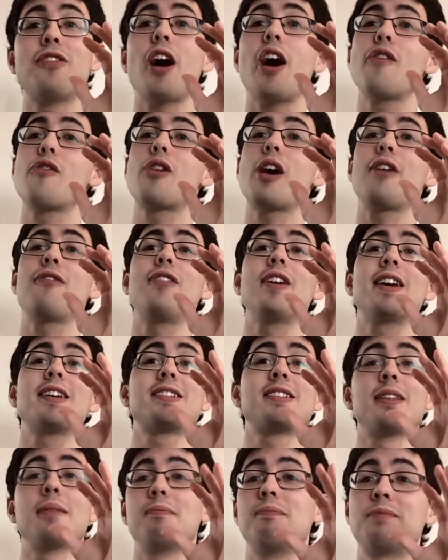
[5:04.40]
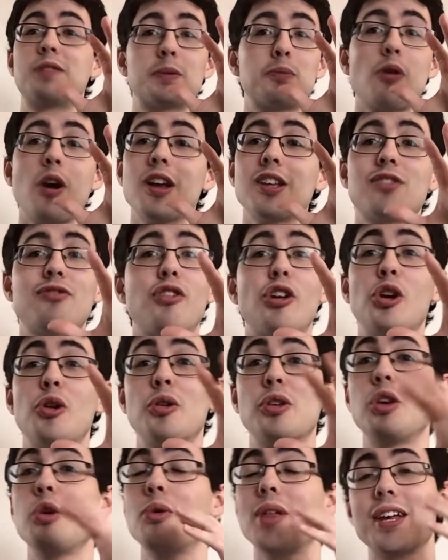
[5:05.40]
5 graphics and the sprites
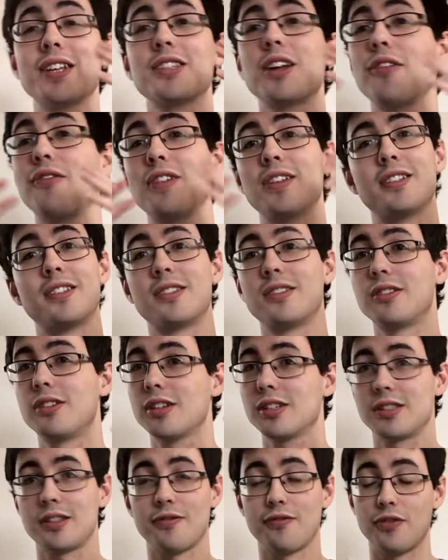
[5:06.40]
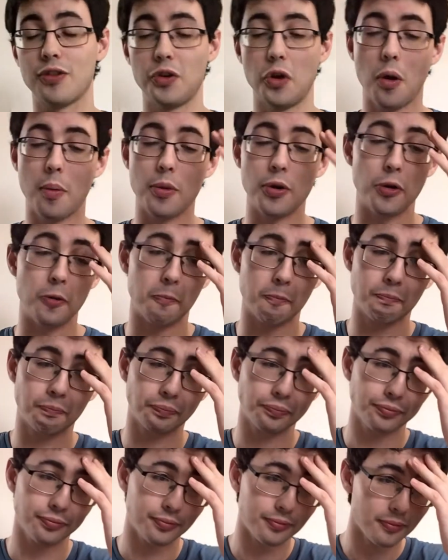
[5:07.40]
following you, all that stuff, it's just phenomenal.
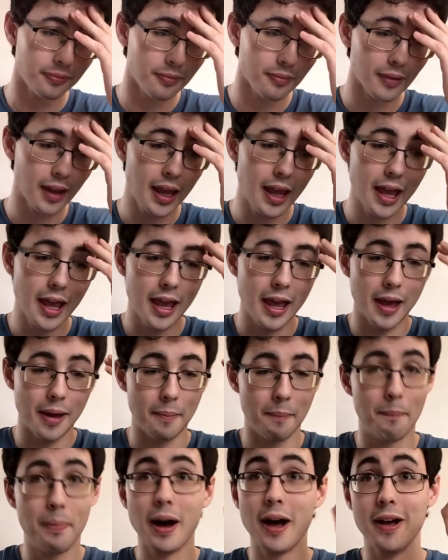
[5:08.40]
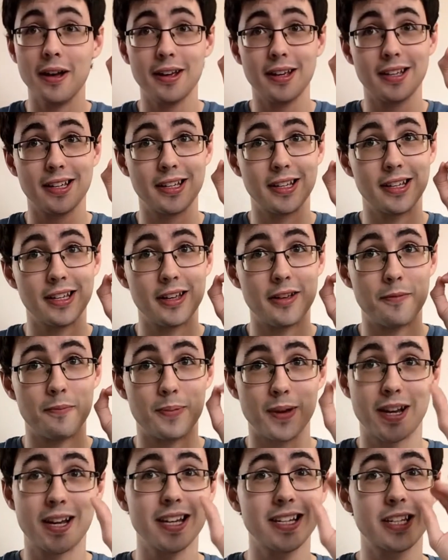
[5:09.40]
But
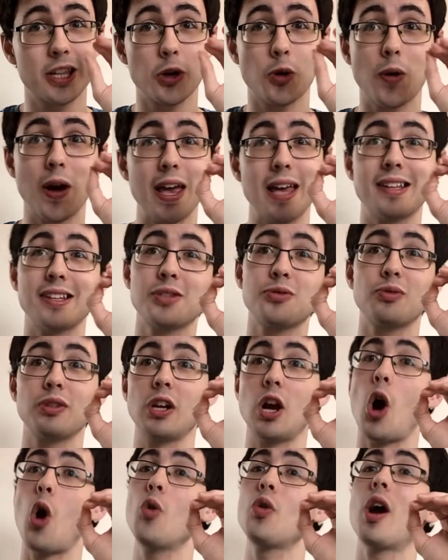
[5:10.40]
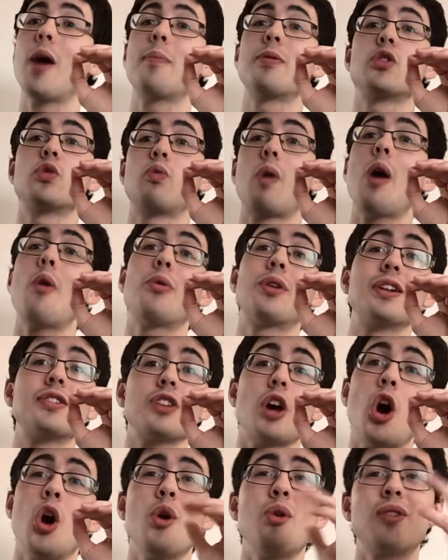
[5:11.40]
because of the way it doesn't really hold up as well on
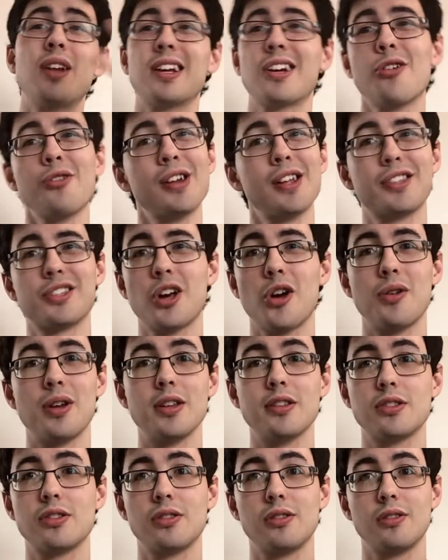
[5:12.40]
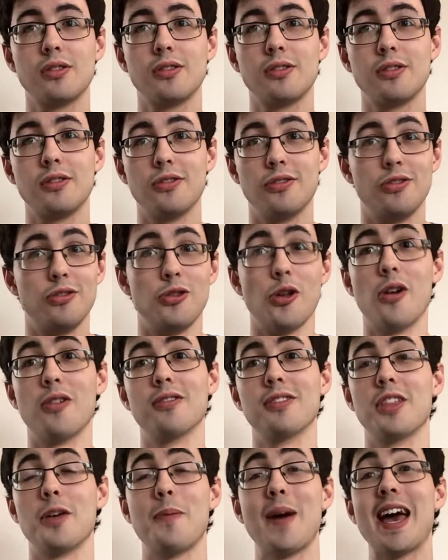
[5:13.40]
its own, like on its own it's
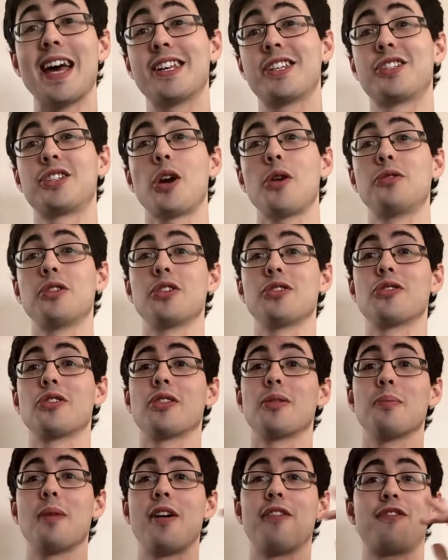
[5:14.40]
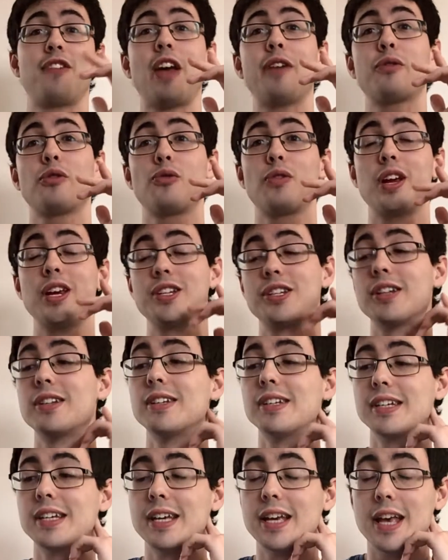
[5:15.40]
not the best, Johto's not my favourite region,
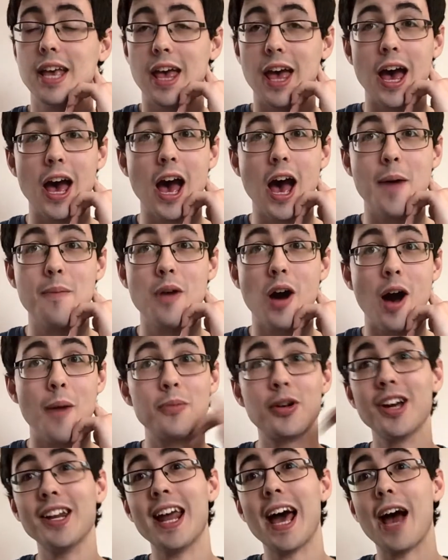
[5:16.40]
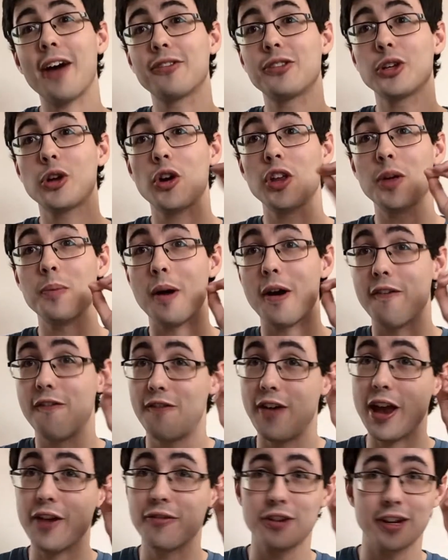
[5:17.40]
I'm going to have to go that my
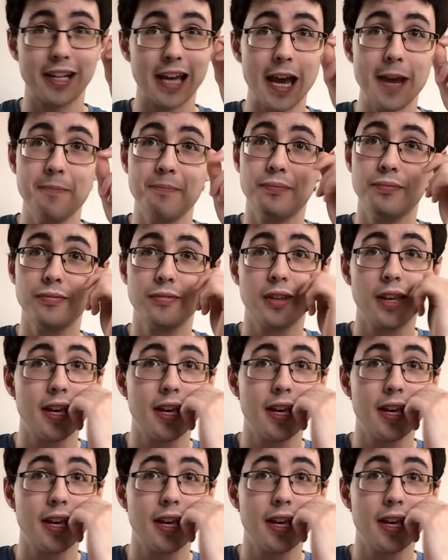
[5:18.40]
favourite game,